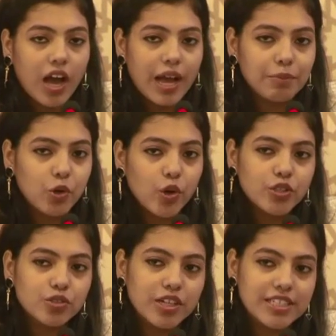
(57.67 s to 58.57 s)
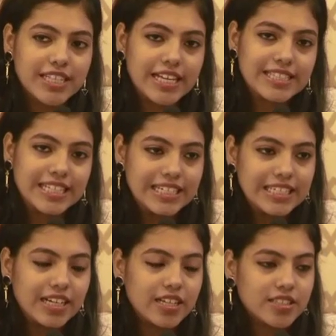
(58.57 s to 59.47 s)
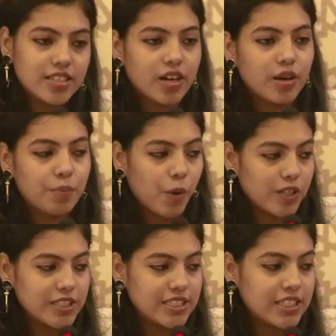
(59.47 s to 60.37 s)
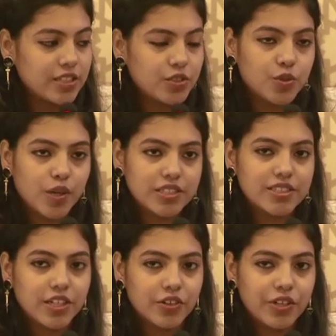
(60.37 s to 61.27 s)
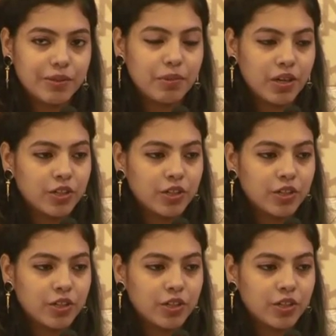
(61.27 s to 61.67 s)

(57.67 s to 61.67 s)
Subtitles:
I'm going to assess India's policy towards the